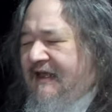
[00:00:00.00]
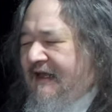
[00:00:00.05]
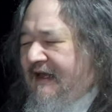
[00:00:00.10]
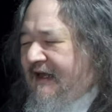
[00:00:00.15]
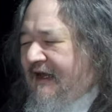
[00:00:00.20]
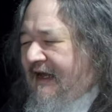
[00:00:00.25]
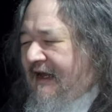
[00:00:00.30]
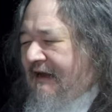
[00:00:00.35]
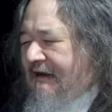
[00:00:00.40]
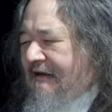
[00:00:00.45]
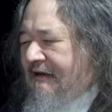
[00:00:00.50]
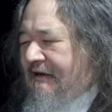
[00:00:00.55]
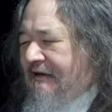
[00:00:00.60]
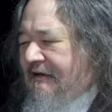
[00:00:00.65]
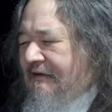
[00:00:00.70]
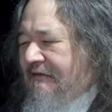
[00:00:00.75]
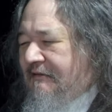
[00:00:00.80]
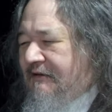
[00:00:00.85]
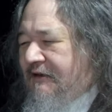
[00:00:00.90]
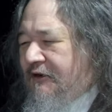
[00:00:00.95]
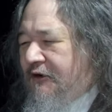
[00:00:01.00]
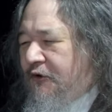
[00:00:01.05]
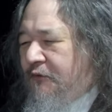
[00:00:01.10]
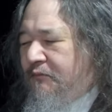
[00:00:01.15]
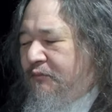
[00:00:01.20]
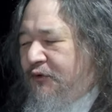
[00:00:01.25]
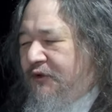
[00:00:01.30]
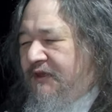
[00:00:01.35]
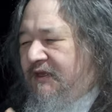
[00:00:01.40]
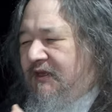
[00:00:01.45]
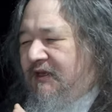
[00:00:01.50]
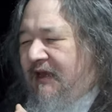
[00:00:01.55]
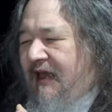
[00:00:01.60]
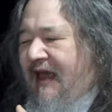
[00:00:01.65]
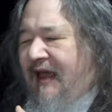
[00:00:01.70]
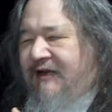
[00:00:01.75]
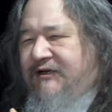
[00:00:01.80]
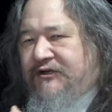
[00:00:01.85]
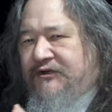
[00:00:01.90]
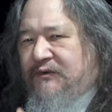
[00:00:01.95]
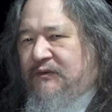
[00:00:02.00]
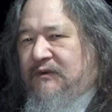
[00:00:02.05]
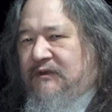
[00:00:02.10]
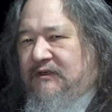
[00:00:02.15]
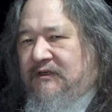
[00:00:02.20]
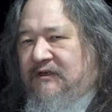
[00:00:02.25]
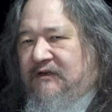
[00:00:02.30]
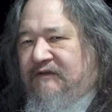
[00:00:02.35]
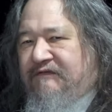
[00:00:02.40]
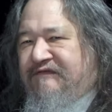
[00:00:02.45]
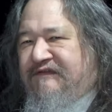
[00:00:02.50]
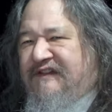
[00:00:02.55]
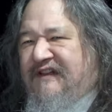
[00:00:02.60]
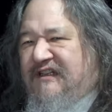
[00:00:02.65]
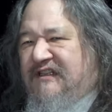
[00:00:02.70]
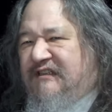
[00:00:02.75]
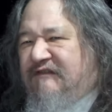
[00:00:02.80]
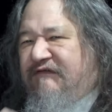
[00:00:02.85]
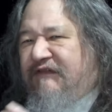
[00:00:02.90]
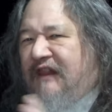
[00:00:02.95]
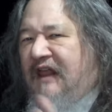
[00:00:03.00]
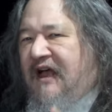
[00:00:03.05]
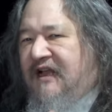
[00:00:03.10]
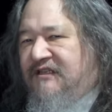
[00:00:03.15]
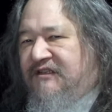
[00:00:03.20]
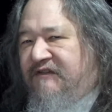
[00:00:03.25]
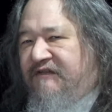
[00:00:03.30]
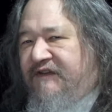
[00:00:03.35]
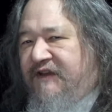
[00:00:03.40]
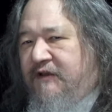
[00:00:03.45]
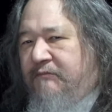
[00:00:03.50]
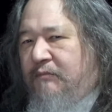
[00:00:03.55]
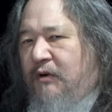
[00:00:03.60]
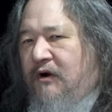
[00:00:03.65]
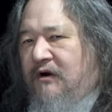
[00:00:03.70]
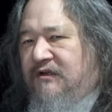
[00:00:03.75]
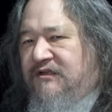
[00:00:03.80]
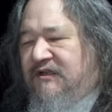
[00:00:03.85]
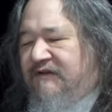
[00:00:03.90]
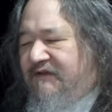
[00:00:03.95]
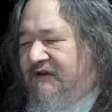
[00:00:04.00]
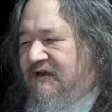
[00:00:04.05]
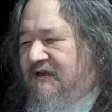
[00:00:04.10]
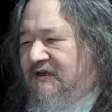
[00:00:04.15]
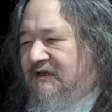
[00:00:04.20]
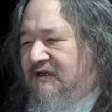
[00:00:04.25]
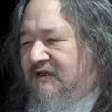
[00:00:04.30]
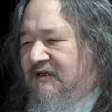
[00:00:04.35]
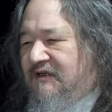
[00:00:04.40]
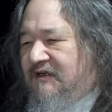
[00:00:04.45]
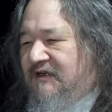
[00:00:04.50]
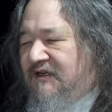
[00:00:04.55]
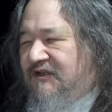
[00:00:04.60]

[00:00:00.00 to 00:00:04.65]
Uh, uh, you know, put the actual philosophy parts of it uh,